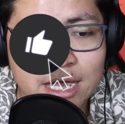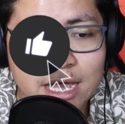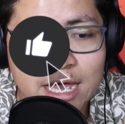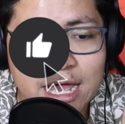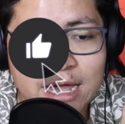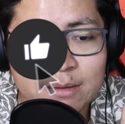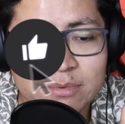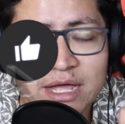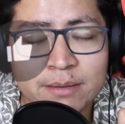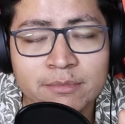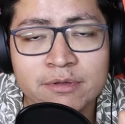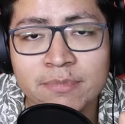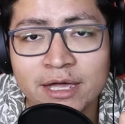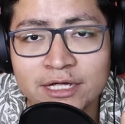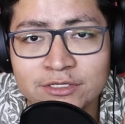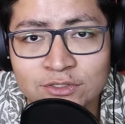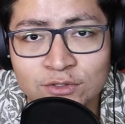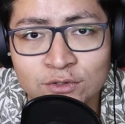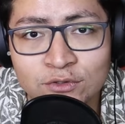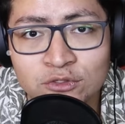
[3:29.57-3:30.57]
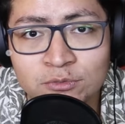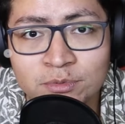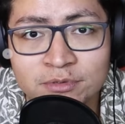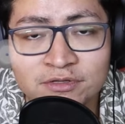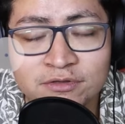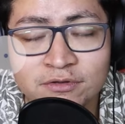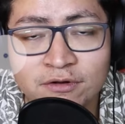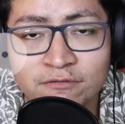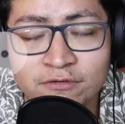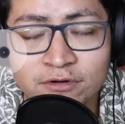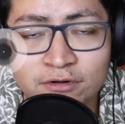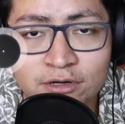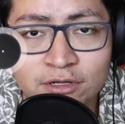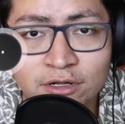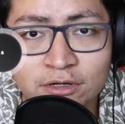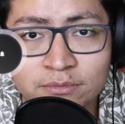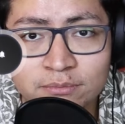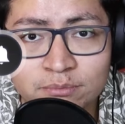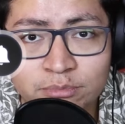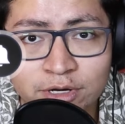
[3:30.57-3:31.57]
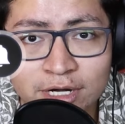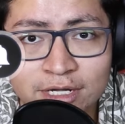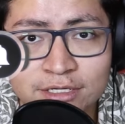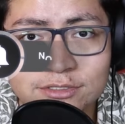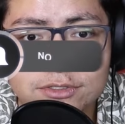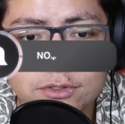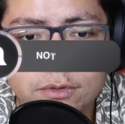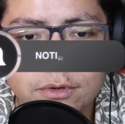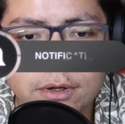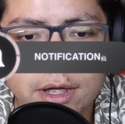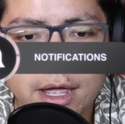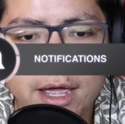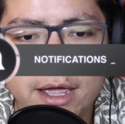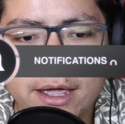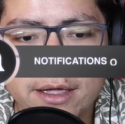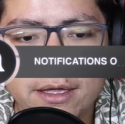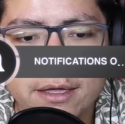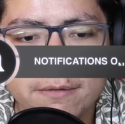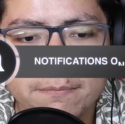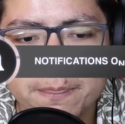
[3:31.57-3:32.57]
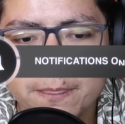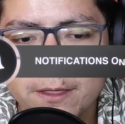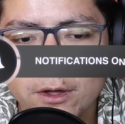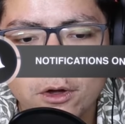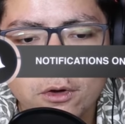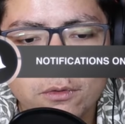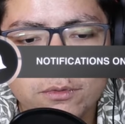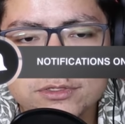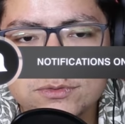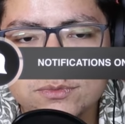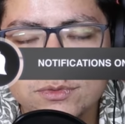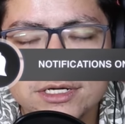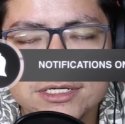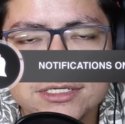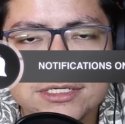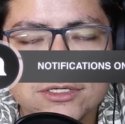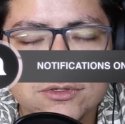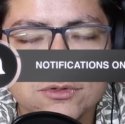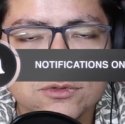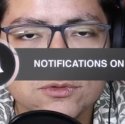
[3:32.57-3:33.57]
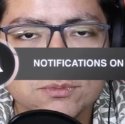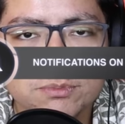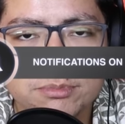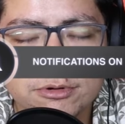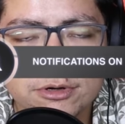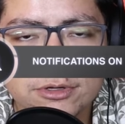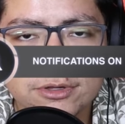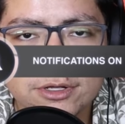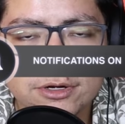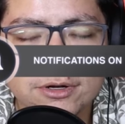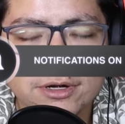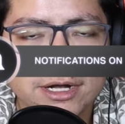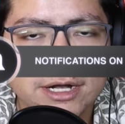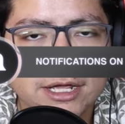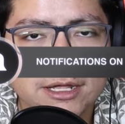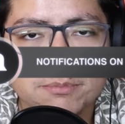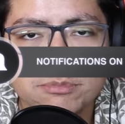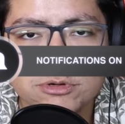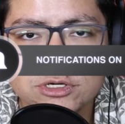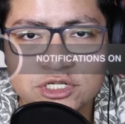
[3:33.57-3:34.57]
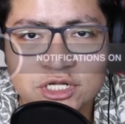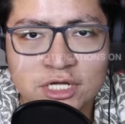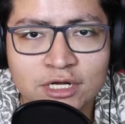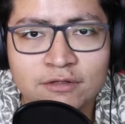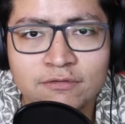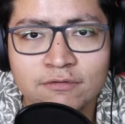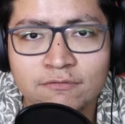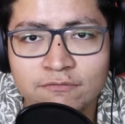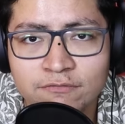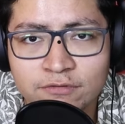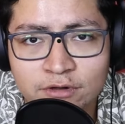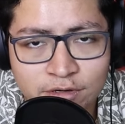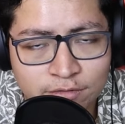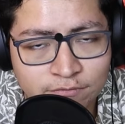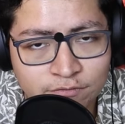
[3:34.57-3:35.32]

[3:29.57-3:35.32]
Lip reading: I'm coming back to YouTube after a very long break, so I always want to see your support there, and I appreciate it very, very